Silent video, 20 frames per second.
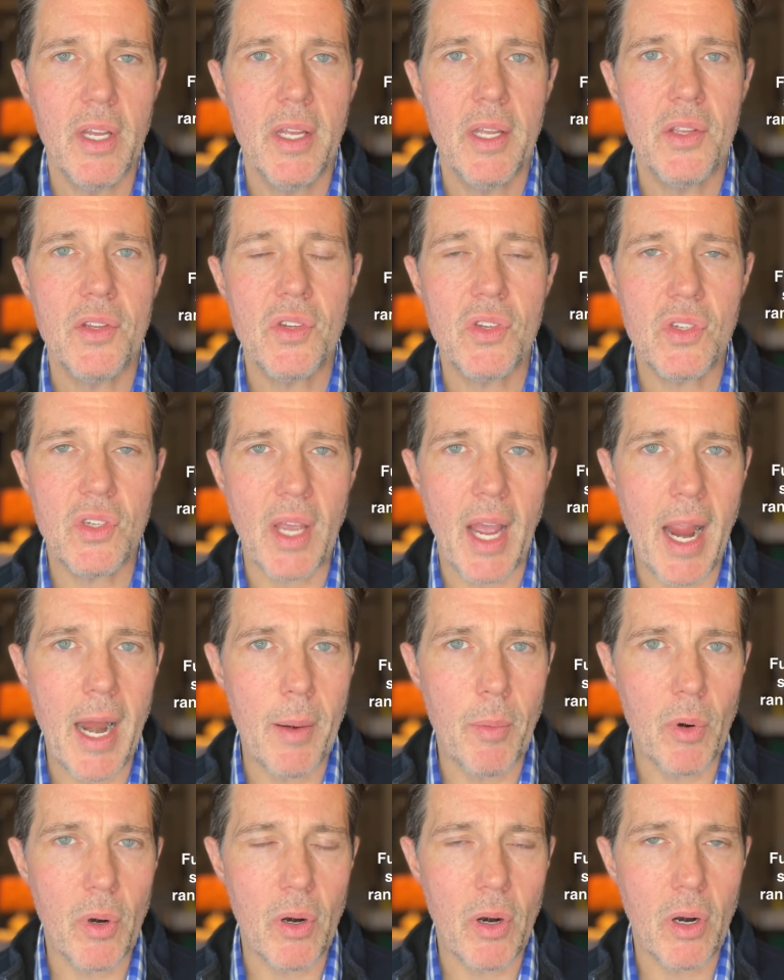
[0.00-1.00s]

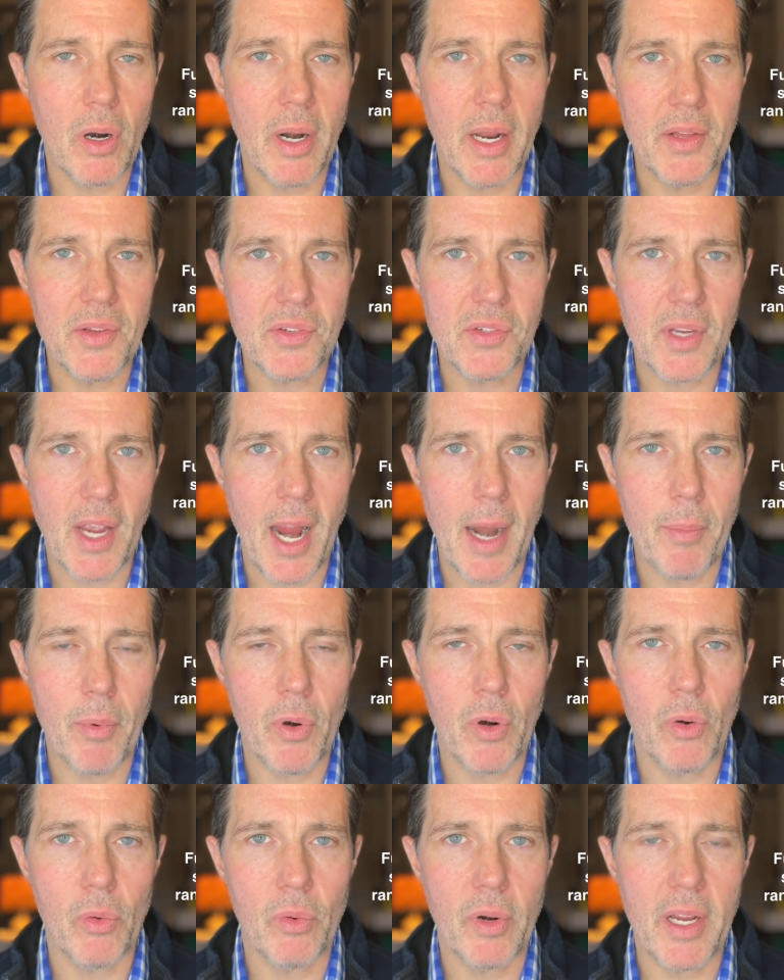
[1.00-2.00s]
cyber and
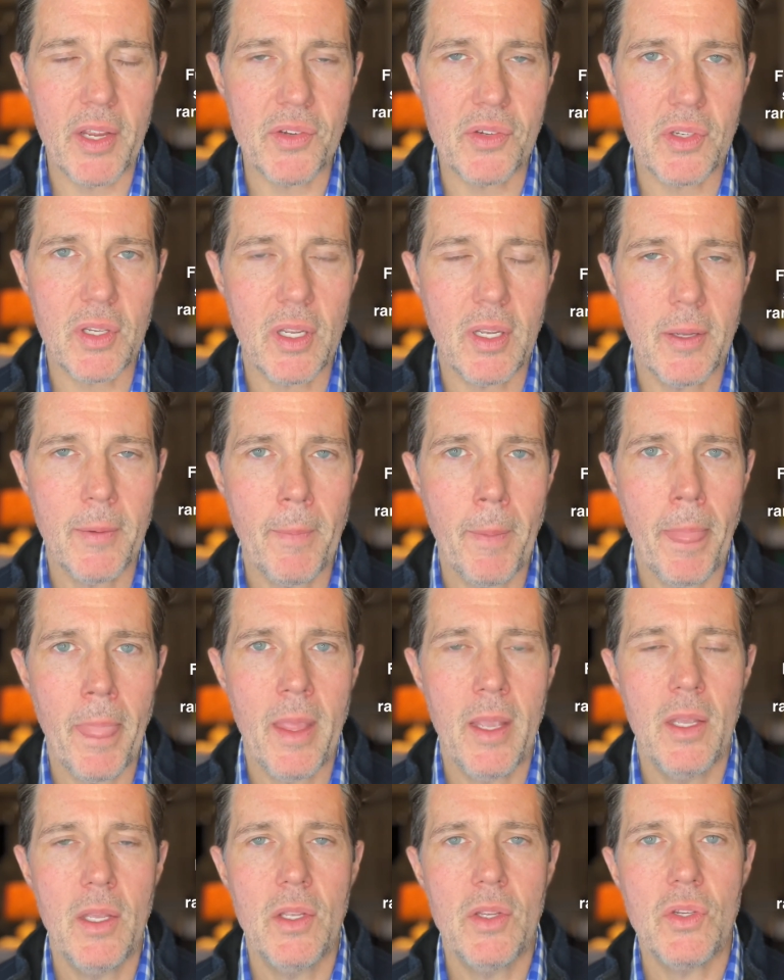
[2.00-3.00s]
cyber risk.
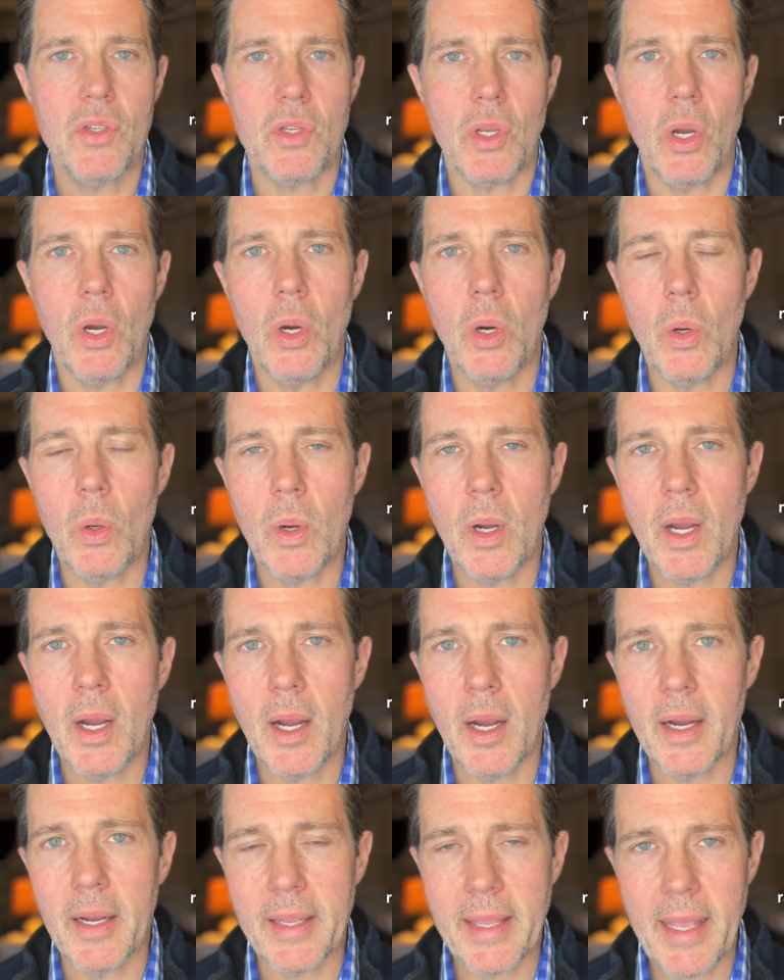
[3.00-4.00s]
So
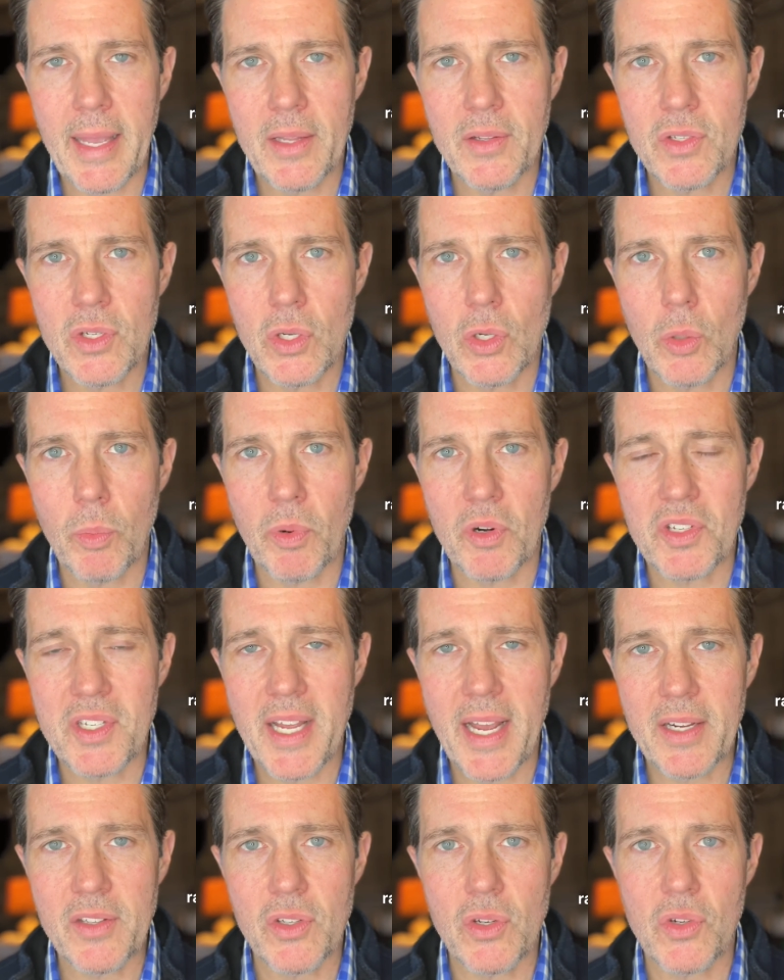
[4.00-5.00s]
again, to
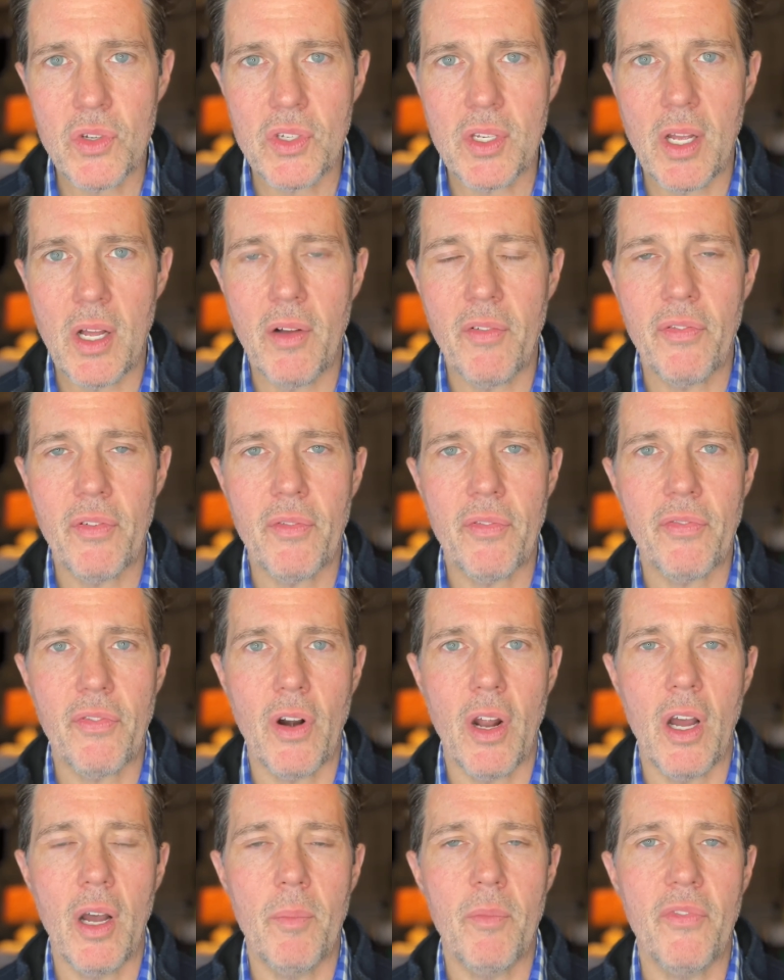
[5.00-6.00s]
protect yourself
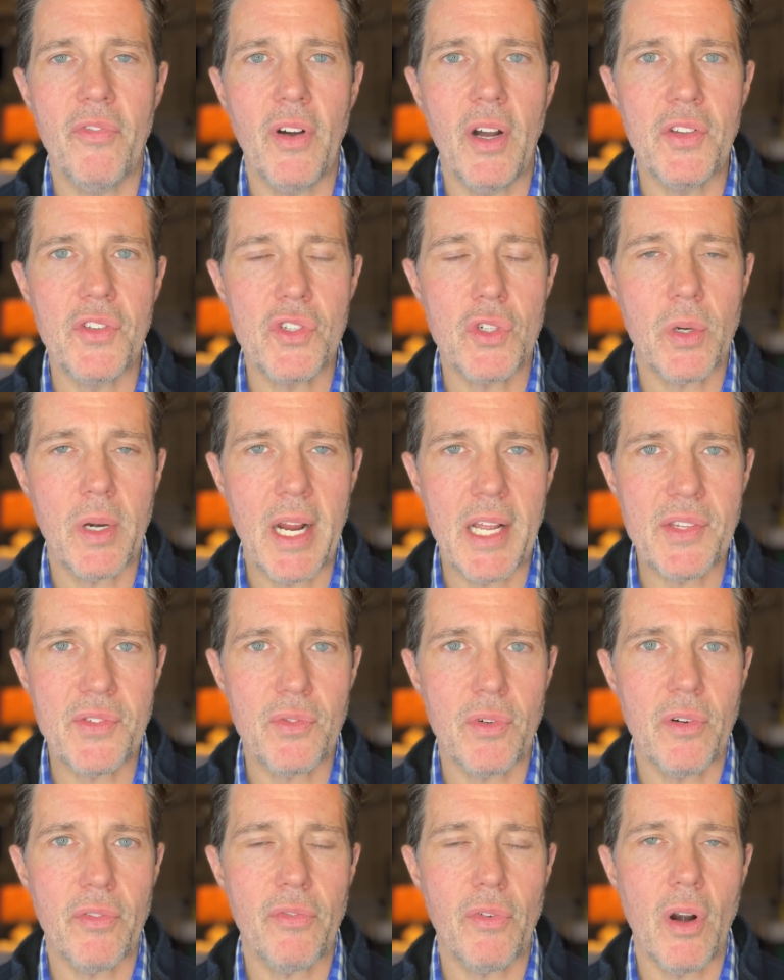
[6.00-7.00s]
from funds
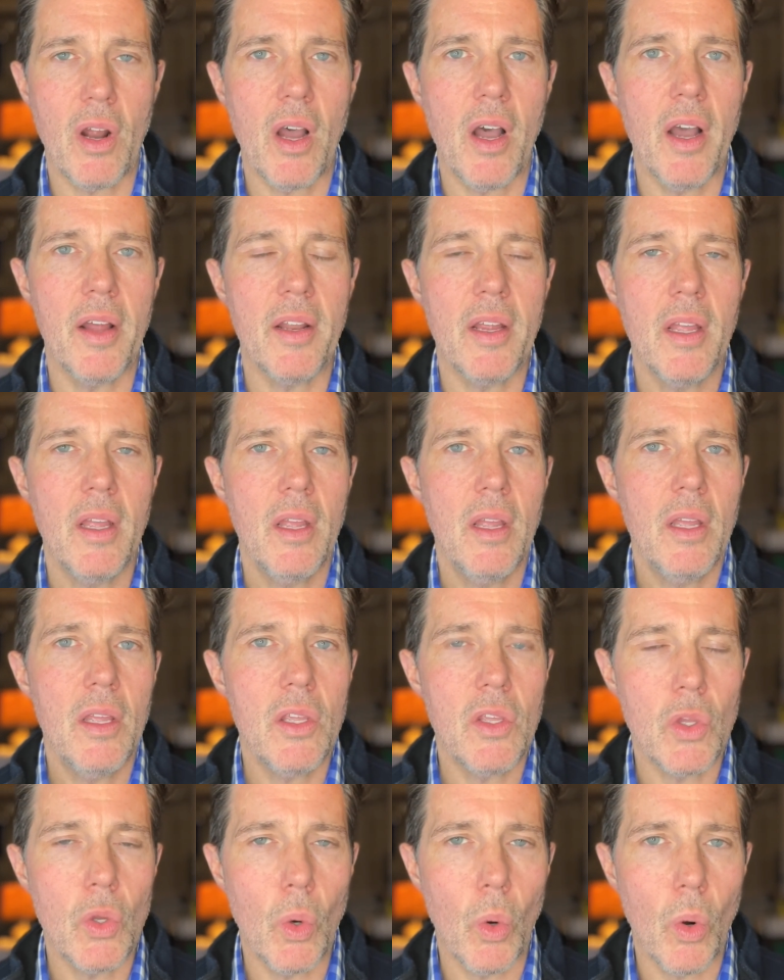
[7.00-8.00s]
transfer fraud,
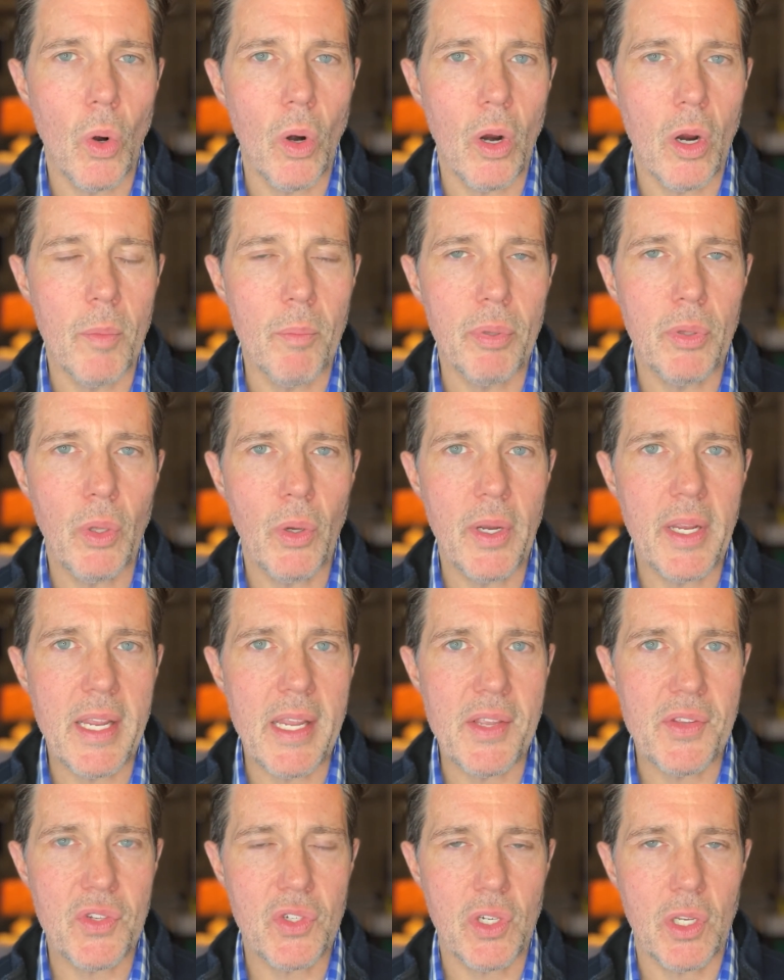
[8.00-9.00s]
your
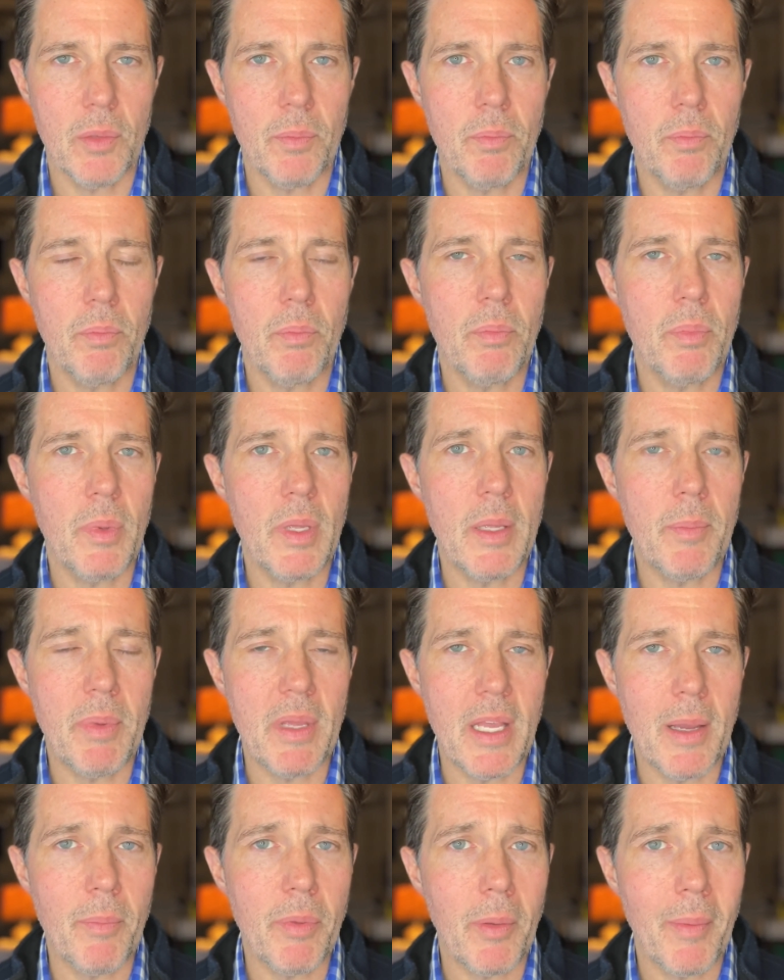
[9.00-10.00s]
employees should be
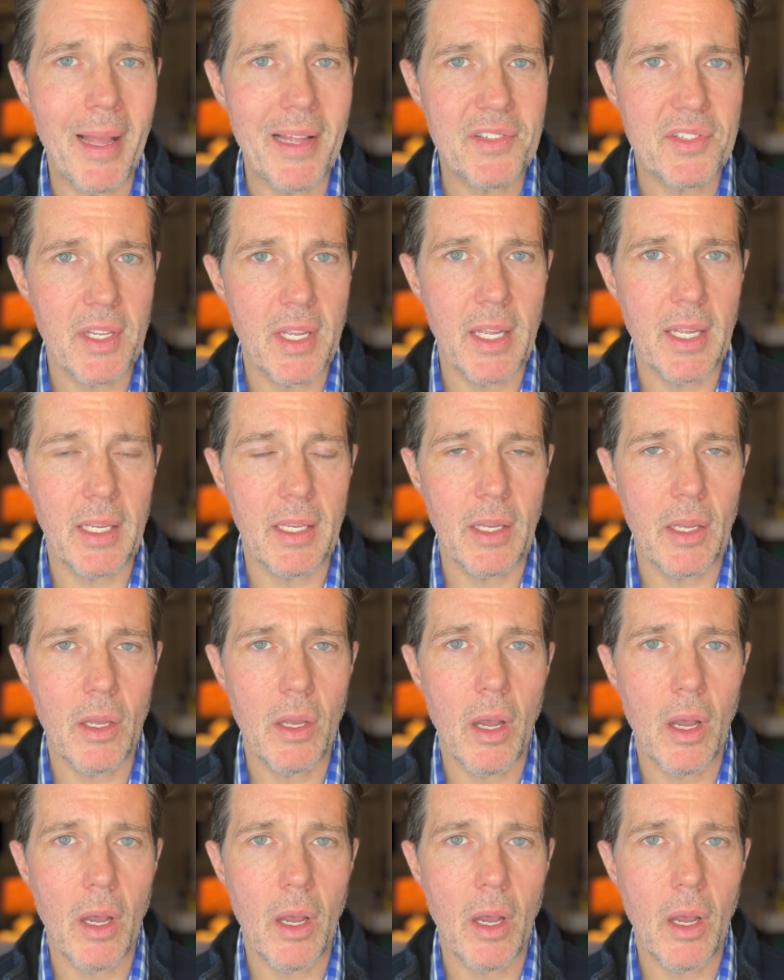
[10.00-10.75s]
implementing